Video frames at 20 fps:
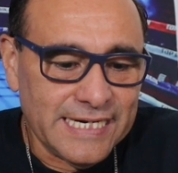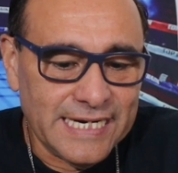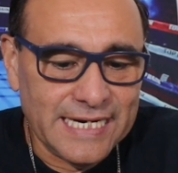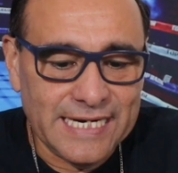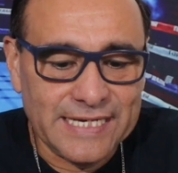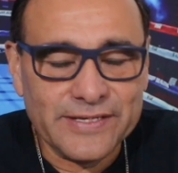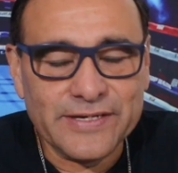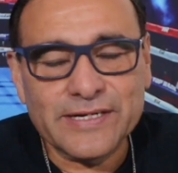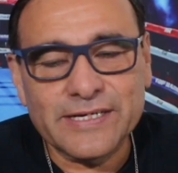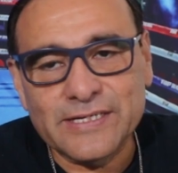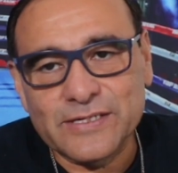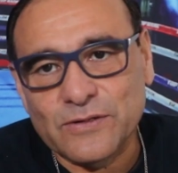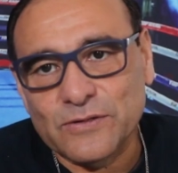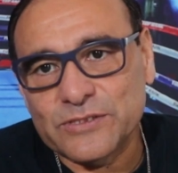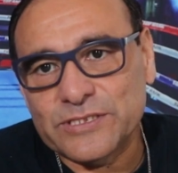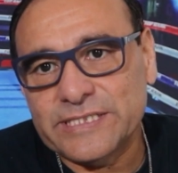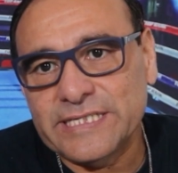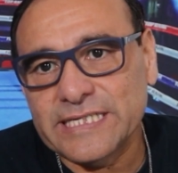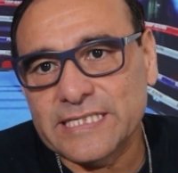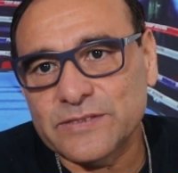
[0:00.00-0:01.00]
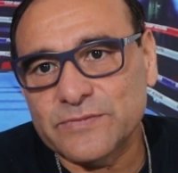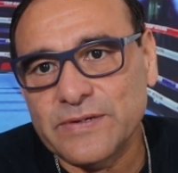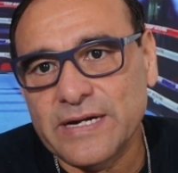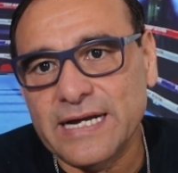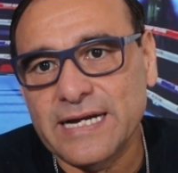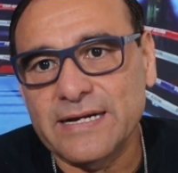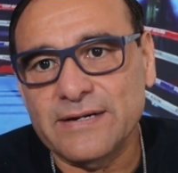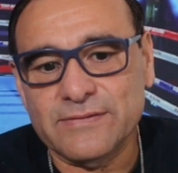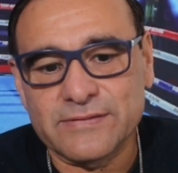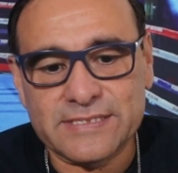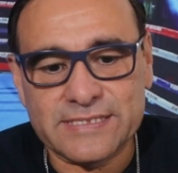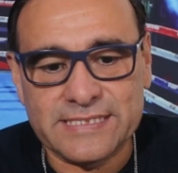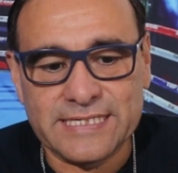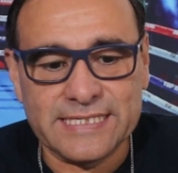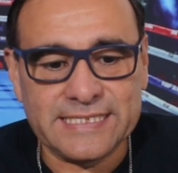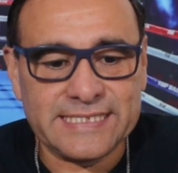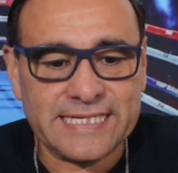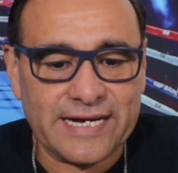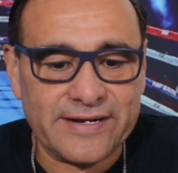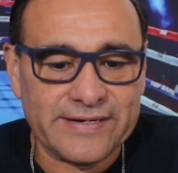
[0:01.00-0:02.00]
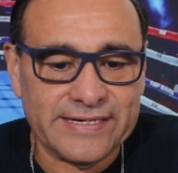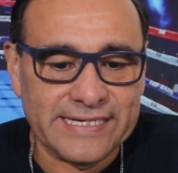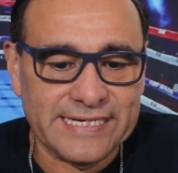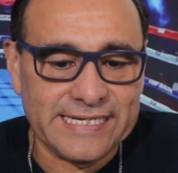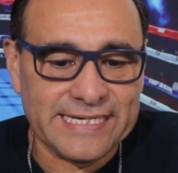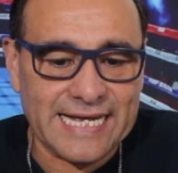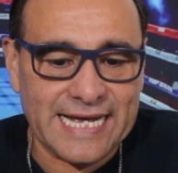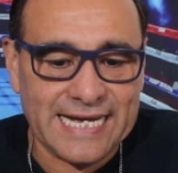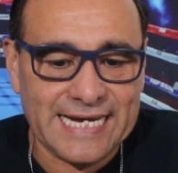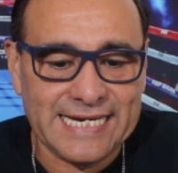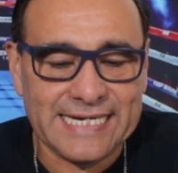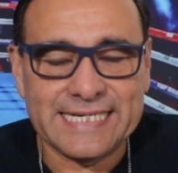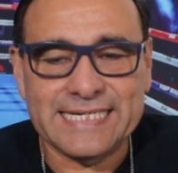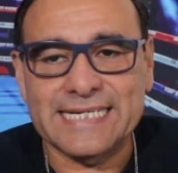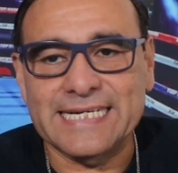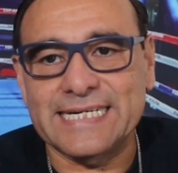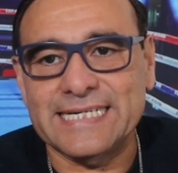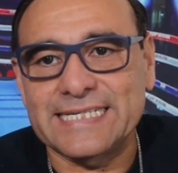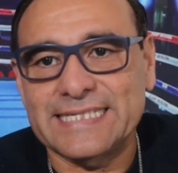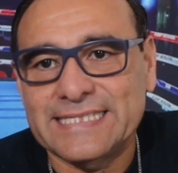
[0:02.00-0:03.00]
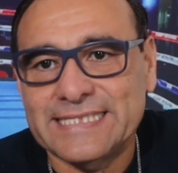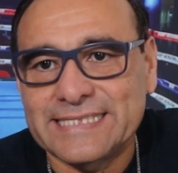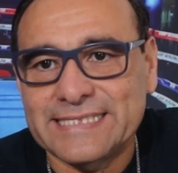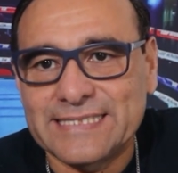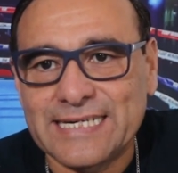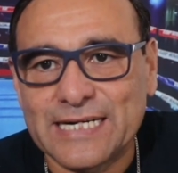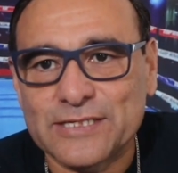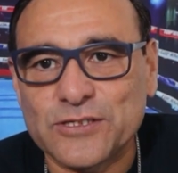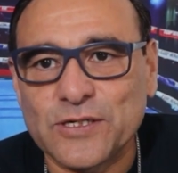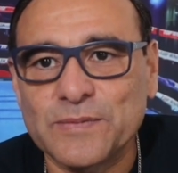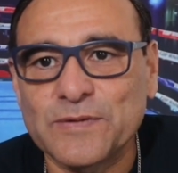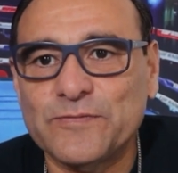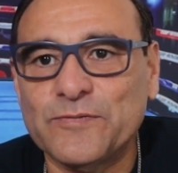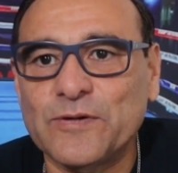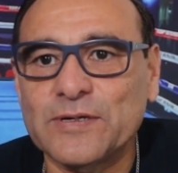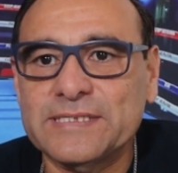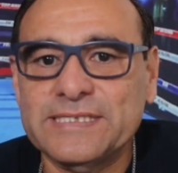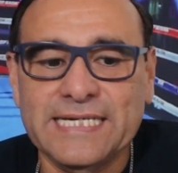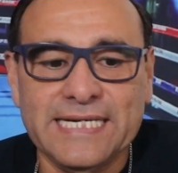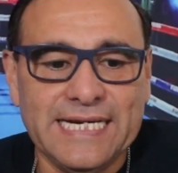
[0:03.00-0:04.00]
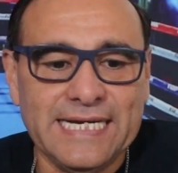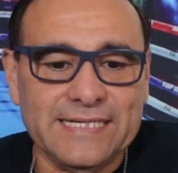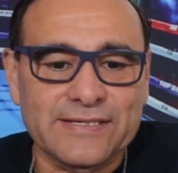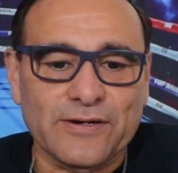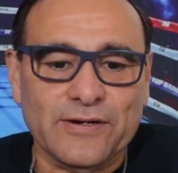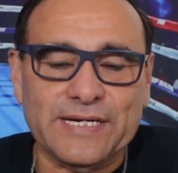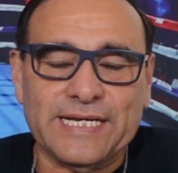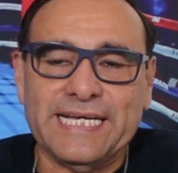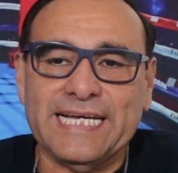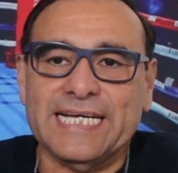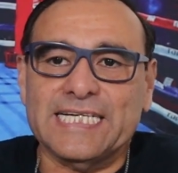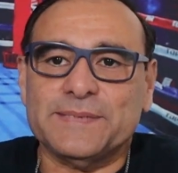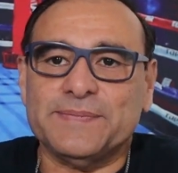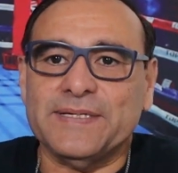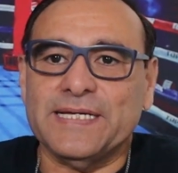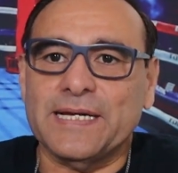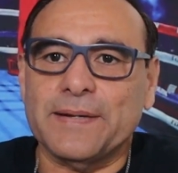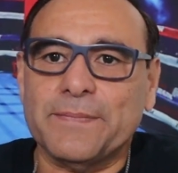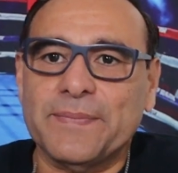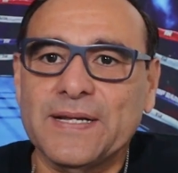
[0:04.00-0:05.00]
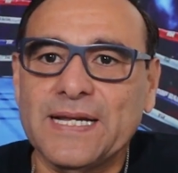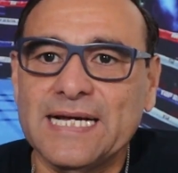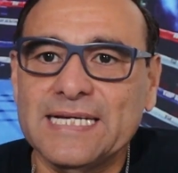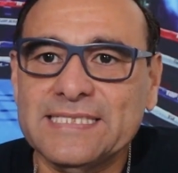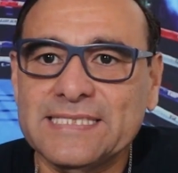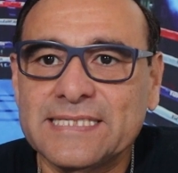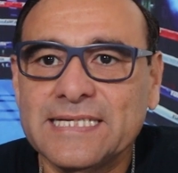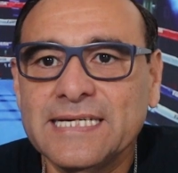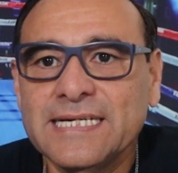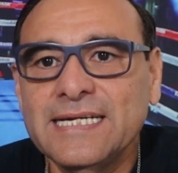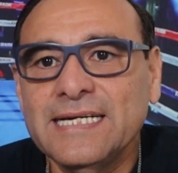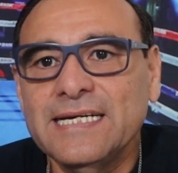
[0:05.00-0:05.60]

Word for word: Uh, they're going to go six rounds this Saturday night, uh, October 14th on ESPN+. Plus.